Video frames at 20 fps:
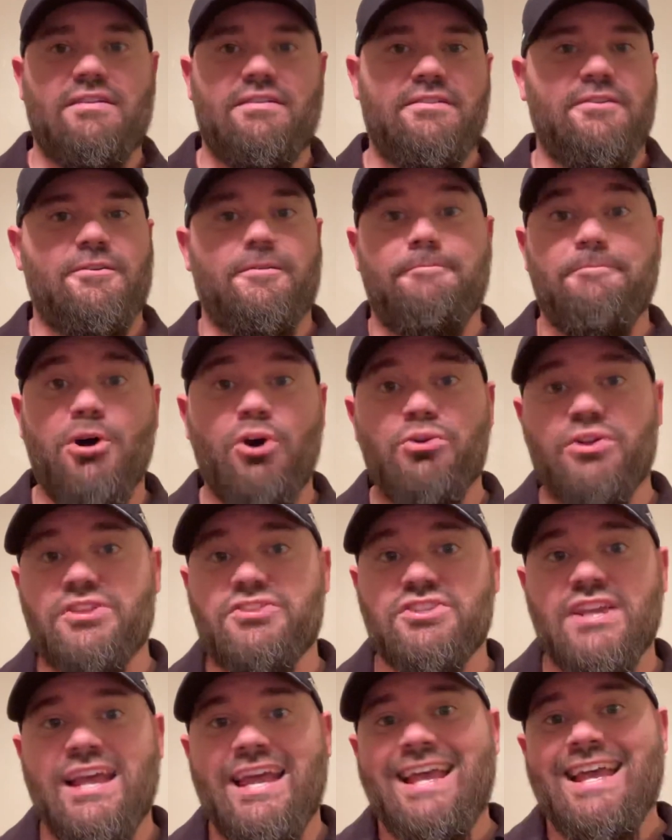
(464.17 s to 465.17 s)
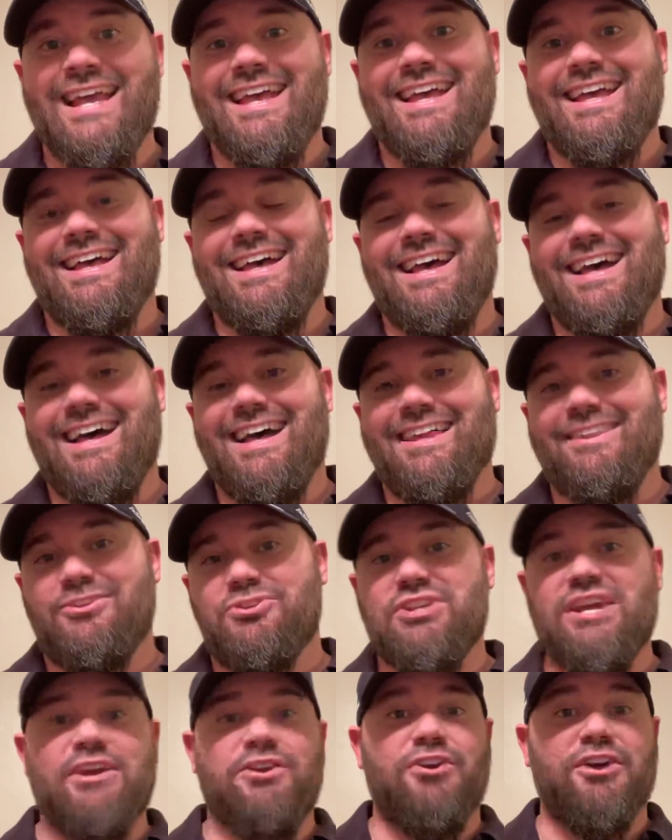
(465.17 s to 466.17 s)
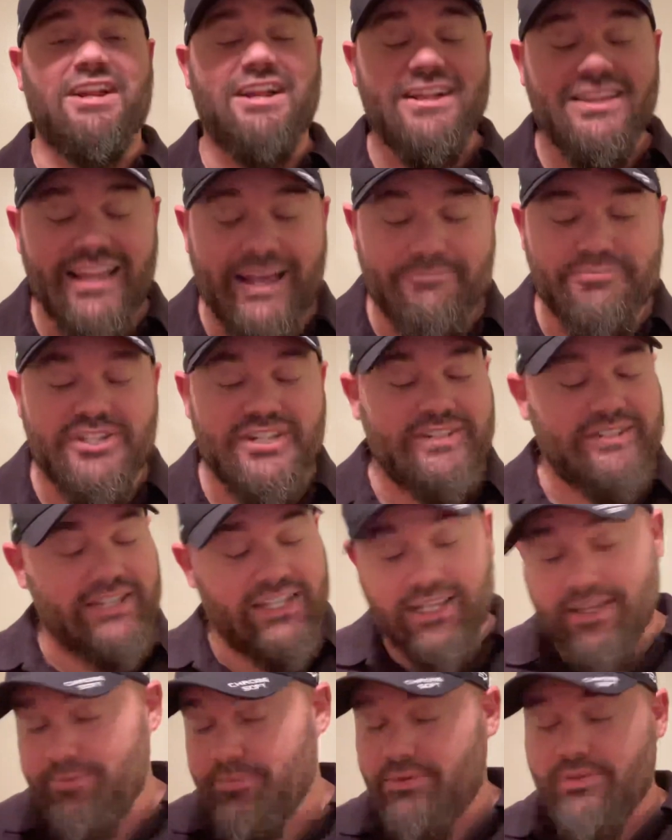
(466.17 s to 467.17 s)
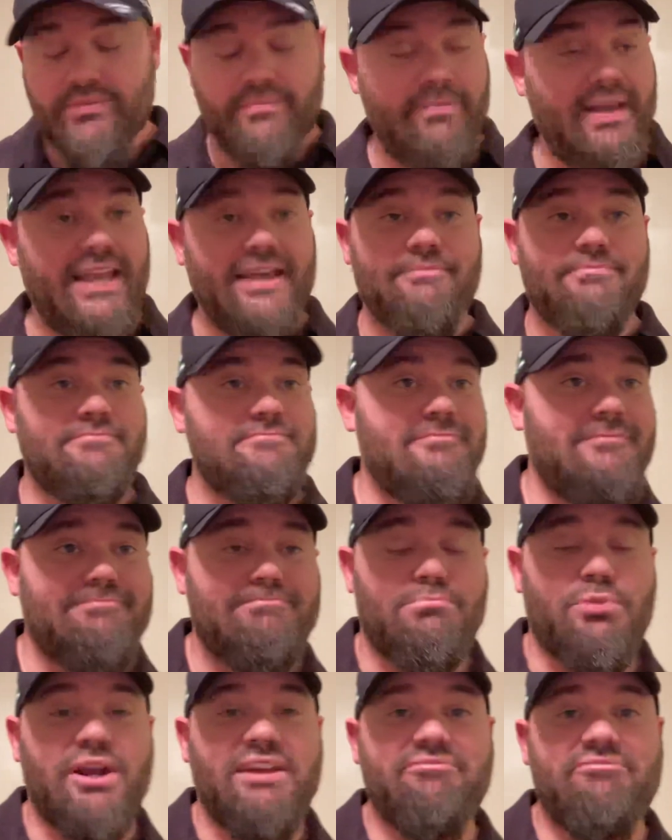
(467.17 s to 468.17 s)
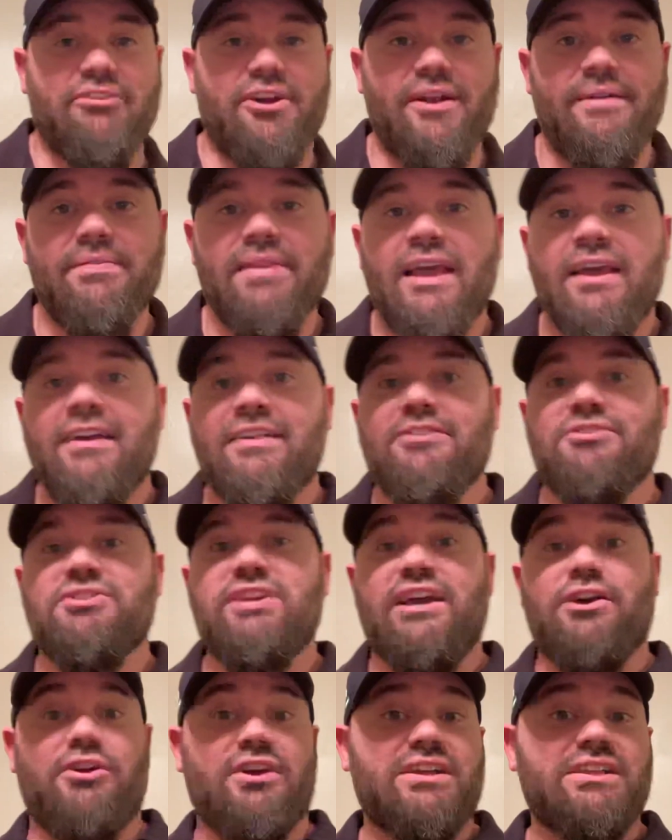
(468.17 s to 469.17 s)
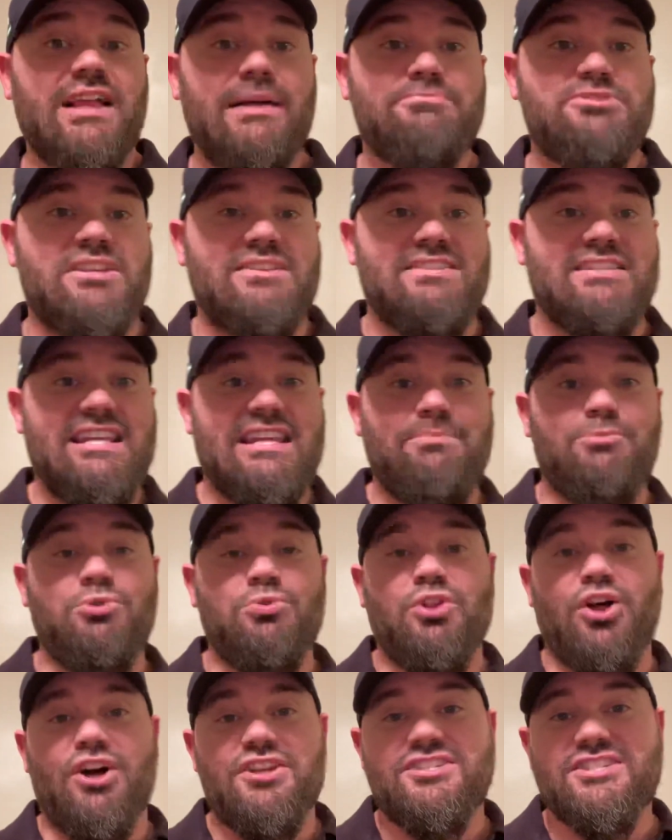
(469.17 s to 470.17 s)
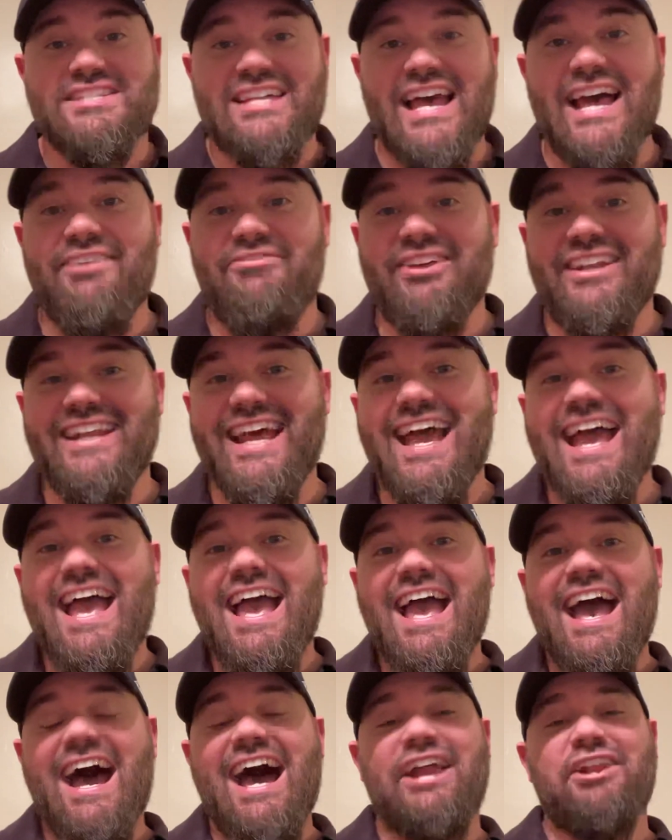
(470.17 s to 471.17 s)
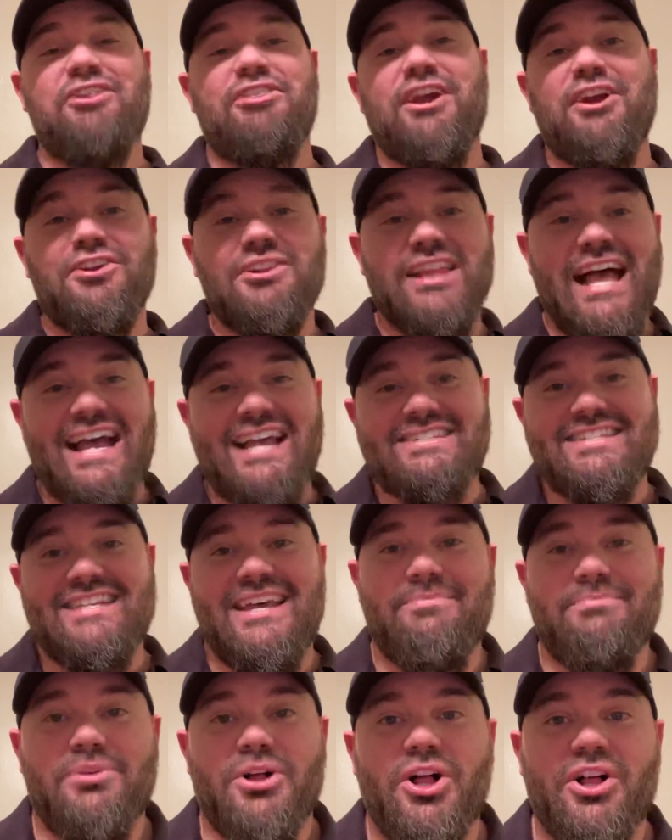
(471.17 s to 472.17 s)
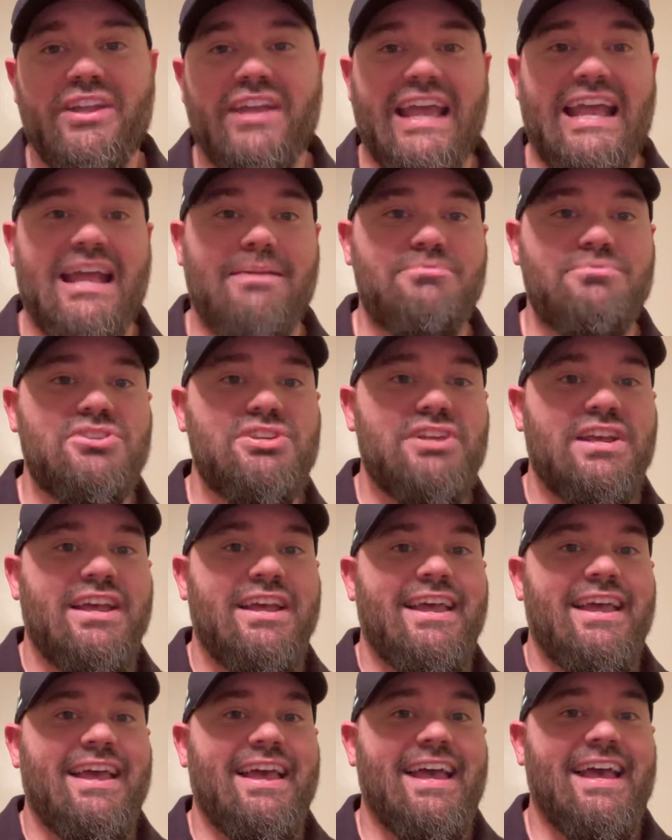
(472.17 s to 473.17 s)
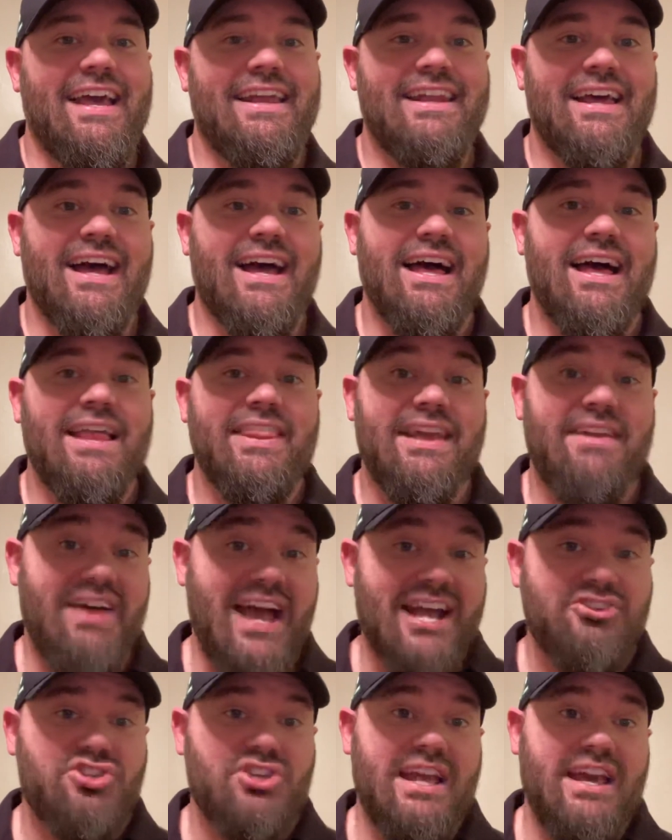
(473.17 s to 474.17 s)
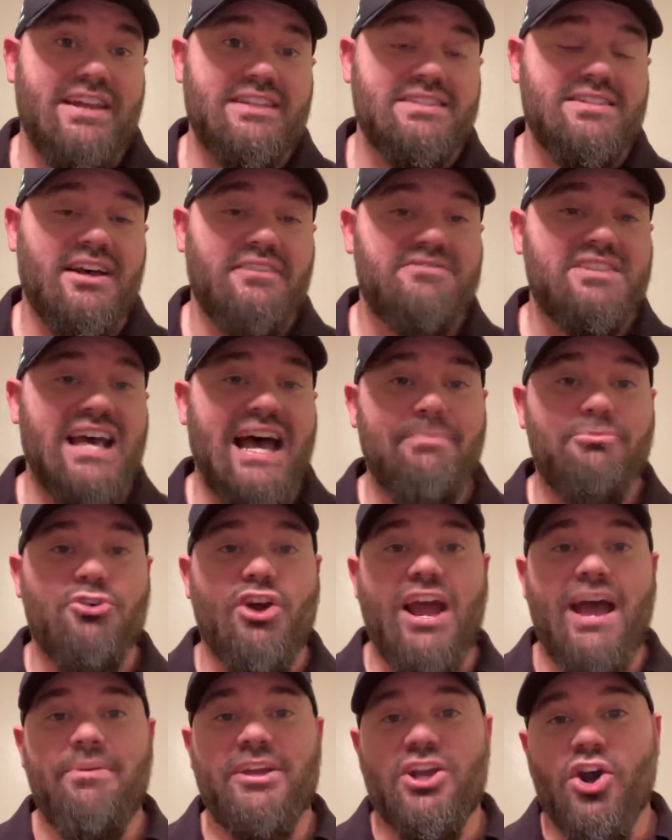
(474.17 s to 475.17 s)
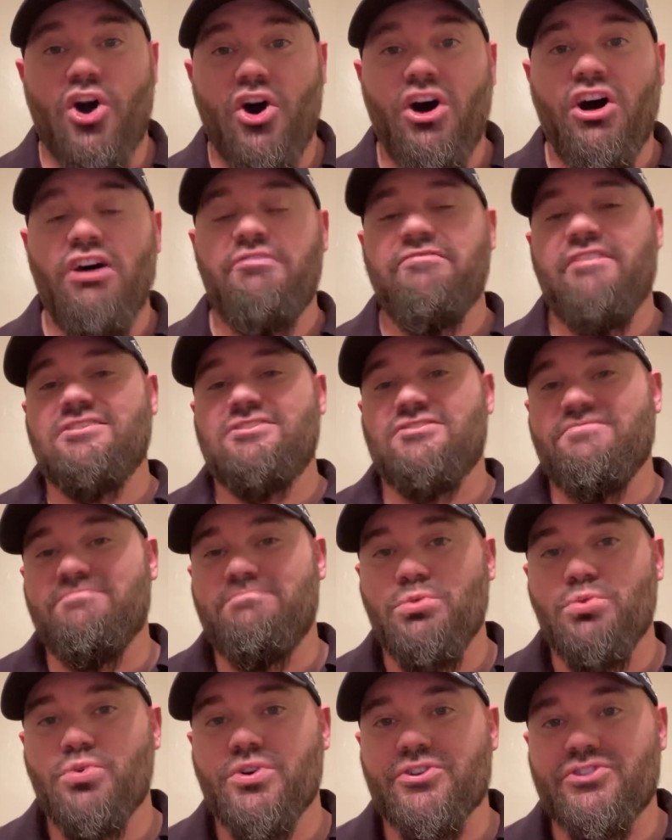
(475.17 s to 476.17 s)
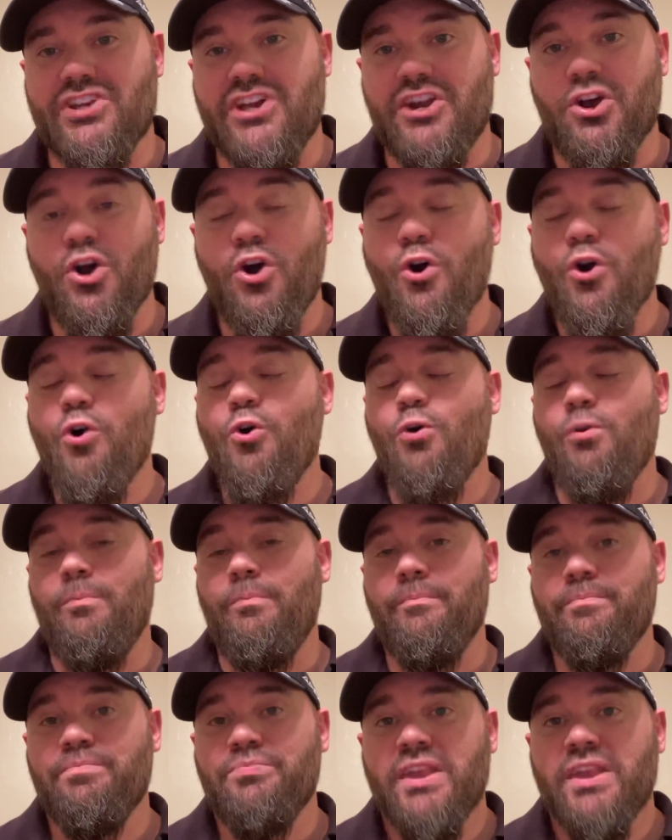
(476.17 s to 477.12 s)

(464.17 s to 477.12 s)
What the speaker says: opponents, they're taking on a Clemson team. Man, brain fart. They're taking on a Clemson team who lost 7 out of their last 10 ball games, and they've actually had a tough time grabbing offensive boards at home.